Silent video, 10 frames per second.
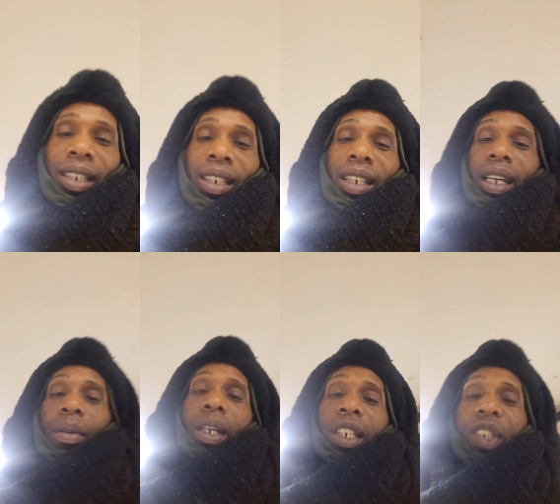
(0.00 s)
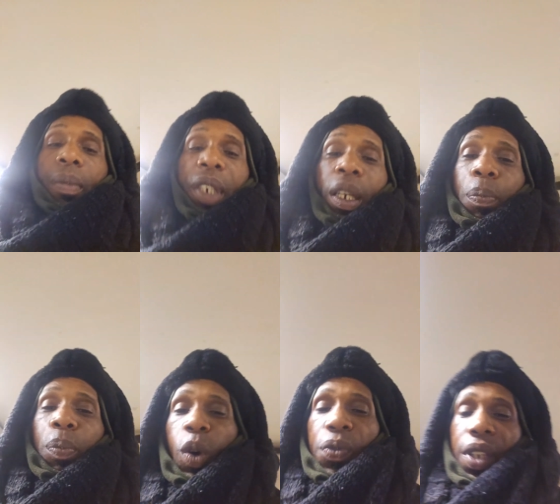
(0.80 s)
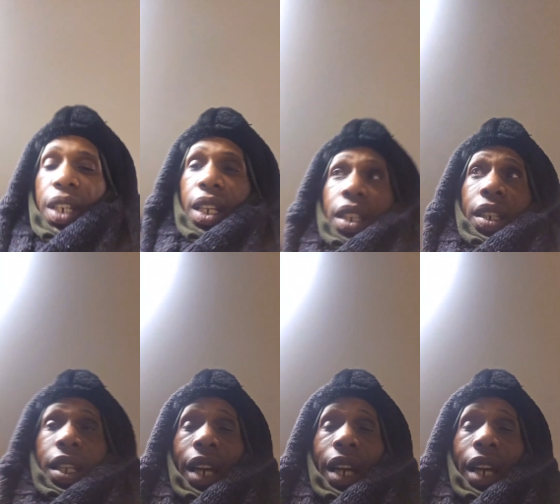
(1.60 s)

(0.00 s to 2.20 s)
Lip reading: Anyway, listen, I'm gonna get up off of here.